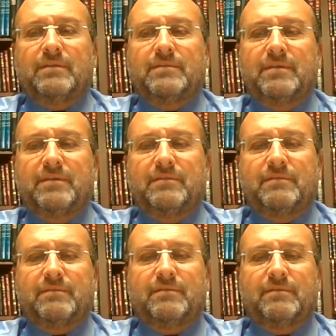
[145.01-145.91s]
did
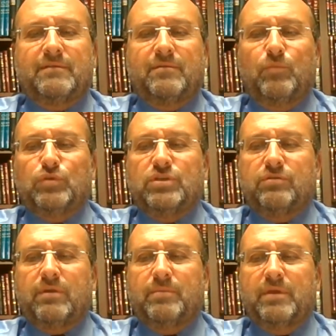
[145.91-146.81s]
Moshe
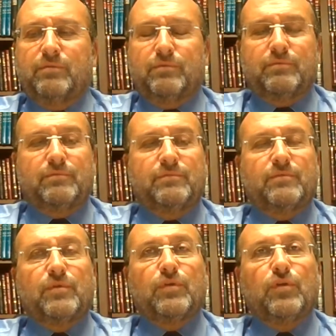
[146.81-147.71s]
Rabbeinu
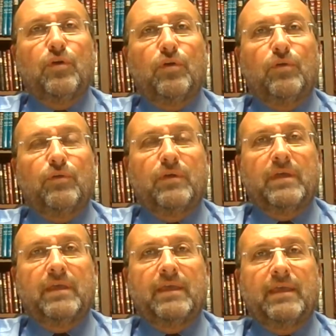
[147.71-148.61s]
go
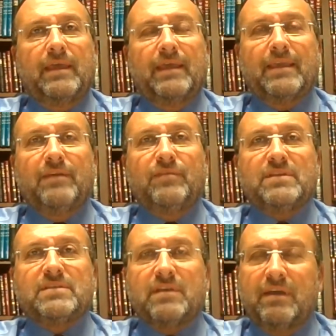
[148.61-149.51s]
and give
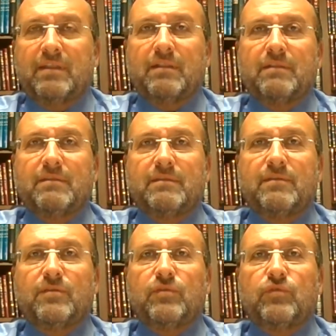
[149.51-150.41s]
this title
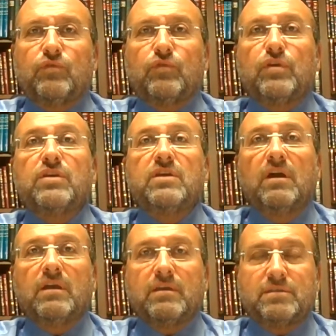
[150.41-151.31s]
to the
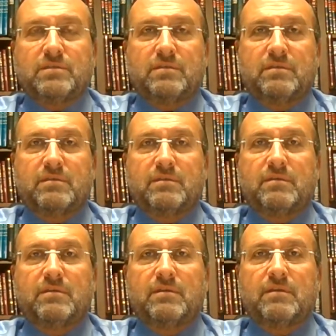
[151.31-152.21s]
youngest
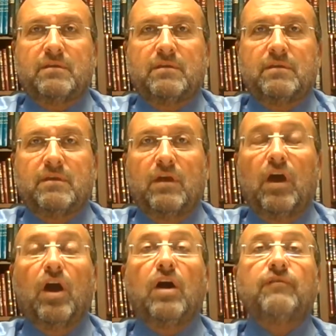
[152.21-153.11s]

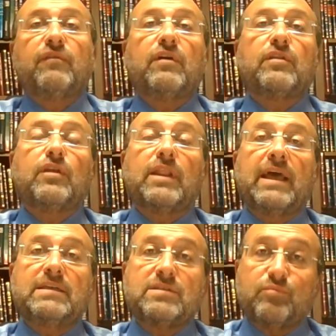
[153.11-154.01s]
of the
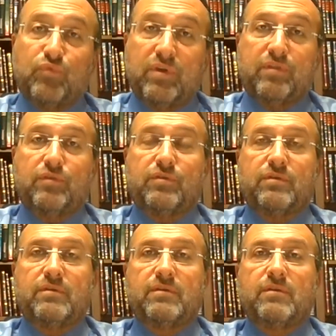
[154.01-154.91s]
last brother?
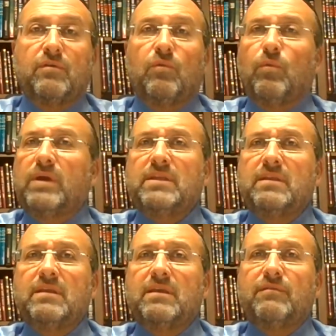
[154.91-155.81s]
Why didn't
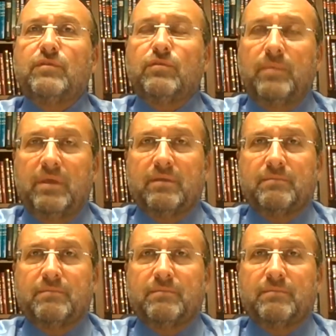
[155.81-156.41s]
he give it to me?